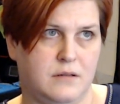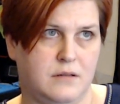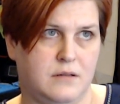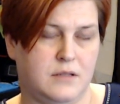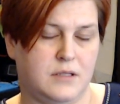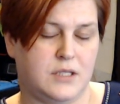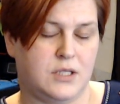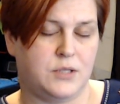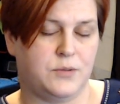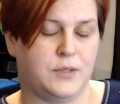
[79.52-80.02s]

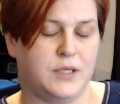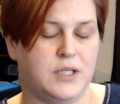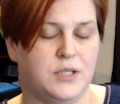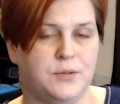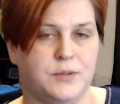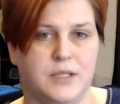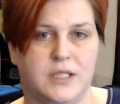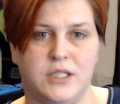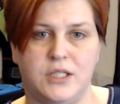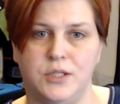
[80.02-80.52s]

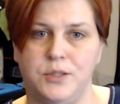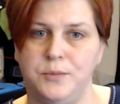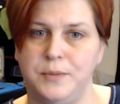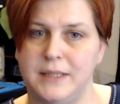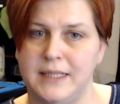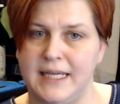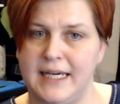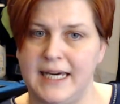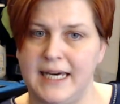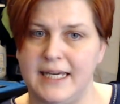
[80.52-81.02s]
2022
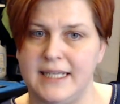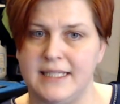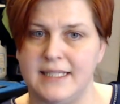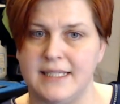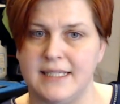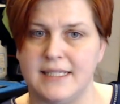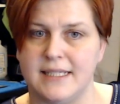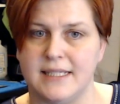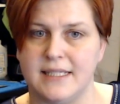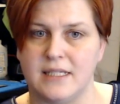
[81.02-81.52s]

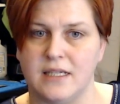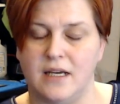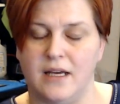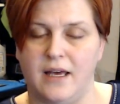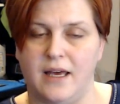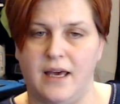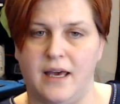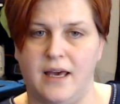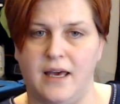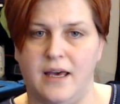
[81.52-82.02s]
plans,
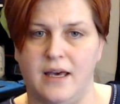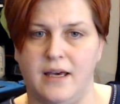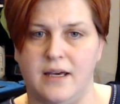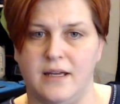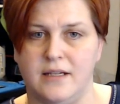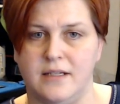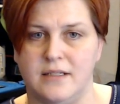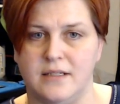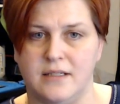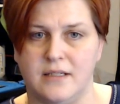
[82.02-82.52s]

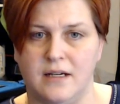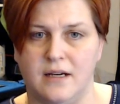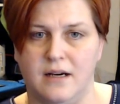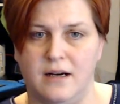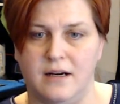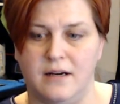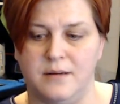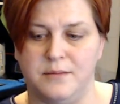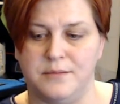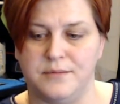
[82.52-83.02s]
and
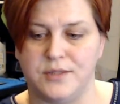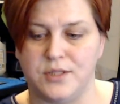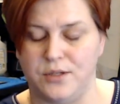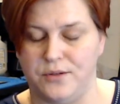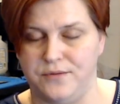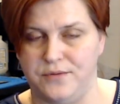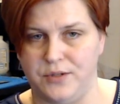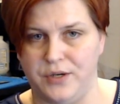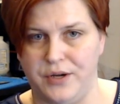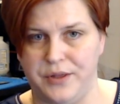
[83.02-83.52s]
so
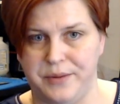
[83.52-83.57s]
forth.